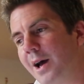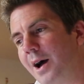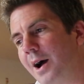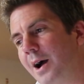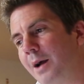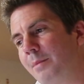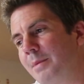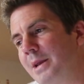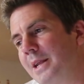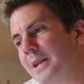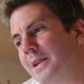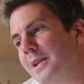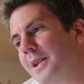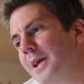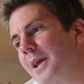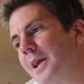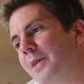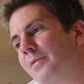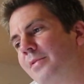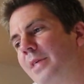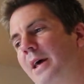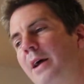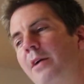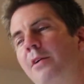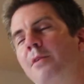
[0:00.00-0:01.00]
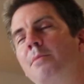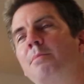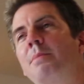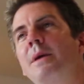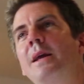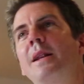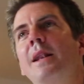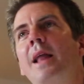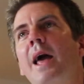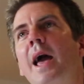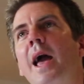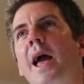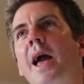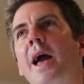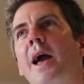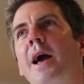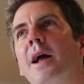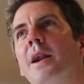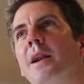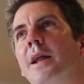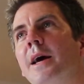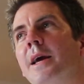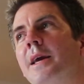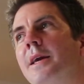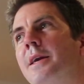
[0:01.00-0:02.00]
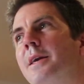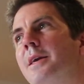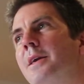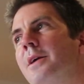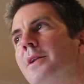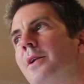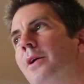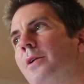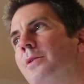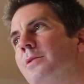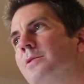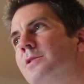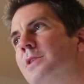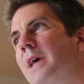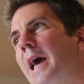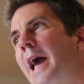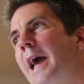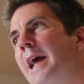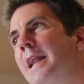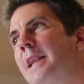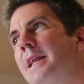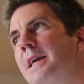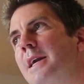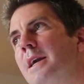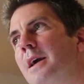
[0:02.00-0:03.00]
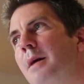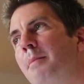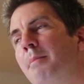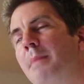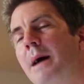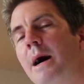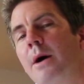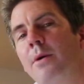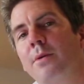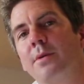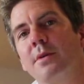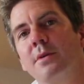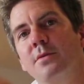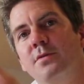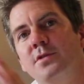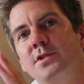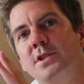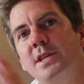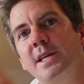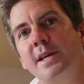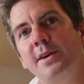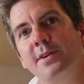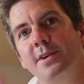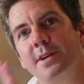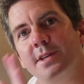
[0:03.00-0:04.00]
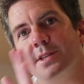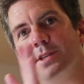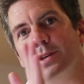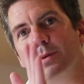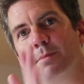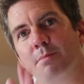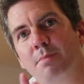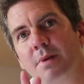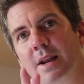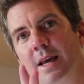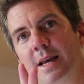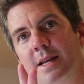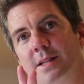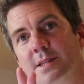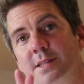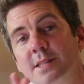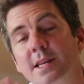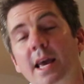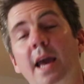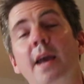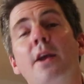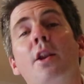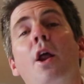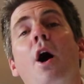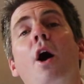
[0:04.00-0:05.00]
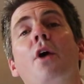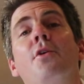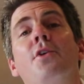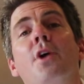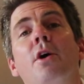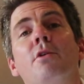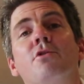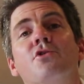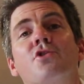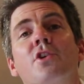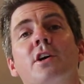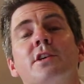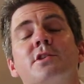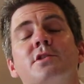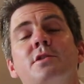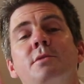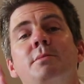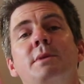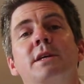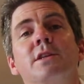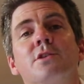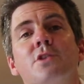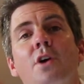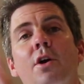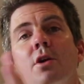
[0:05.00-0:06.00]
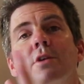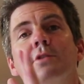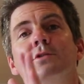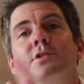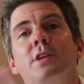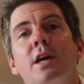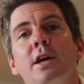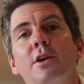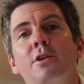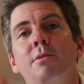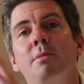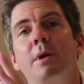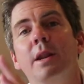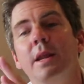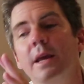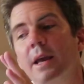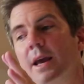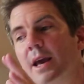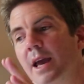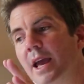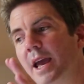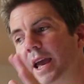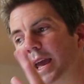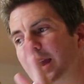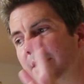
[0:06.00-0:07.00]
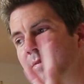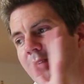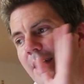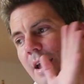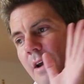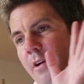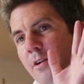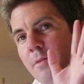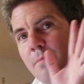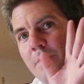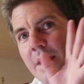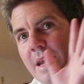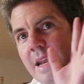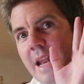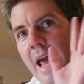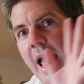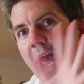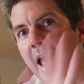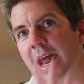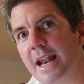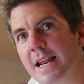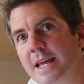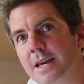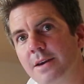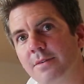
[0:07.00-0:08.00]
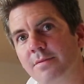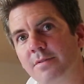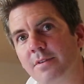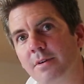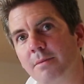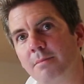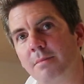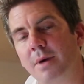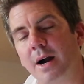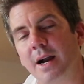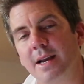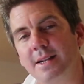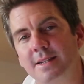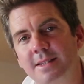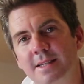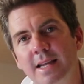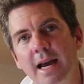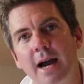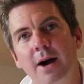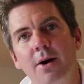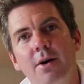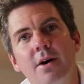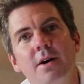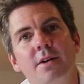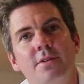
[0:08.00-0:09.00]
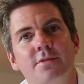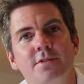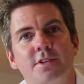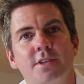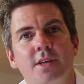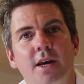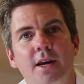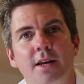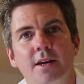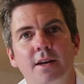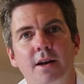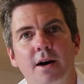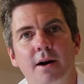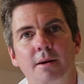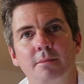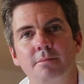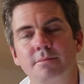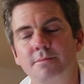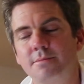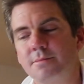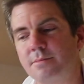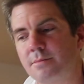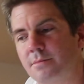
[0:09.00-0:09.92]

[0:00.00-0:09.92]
I mean, if there had been, like, you know, any amount of serious complaints saying, no, don't trust them, eToro's take your money. If there had been any of them, I doubt I'd have signed up.